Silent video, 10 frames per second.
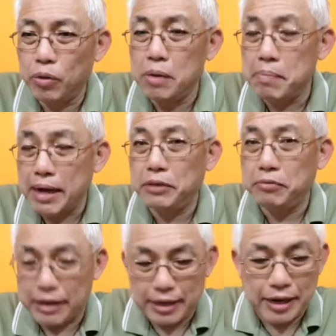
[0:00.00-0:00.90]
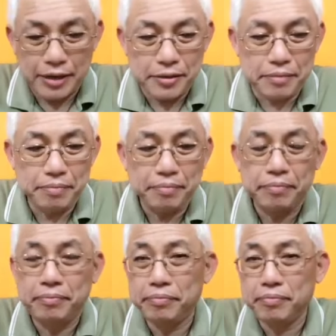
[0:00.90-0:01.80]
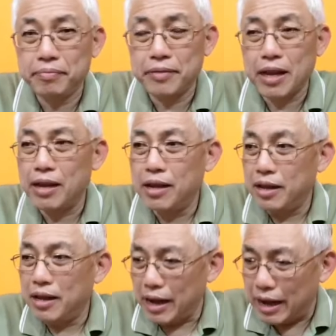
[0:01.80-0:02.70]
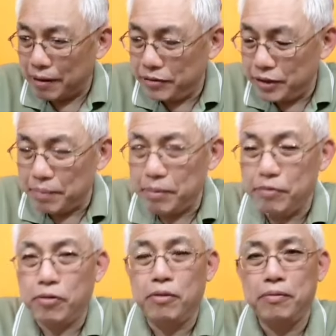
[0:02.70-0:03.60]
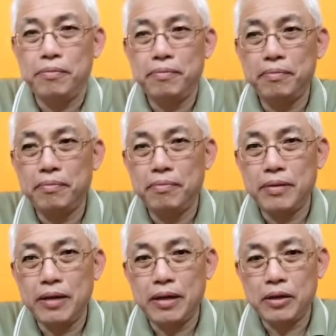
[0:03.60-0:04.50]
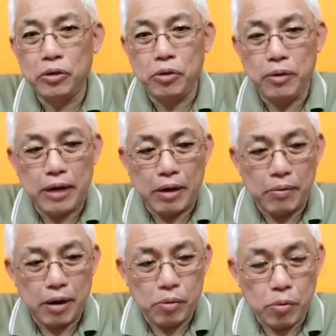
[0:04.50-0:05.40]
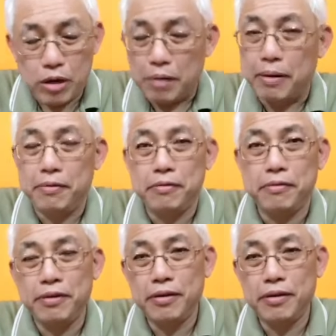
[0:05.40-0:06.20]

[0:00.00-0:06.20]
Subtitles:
we must recognize. I have said before, during our walkabout,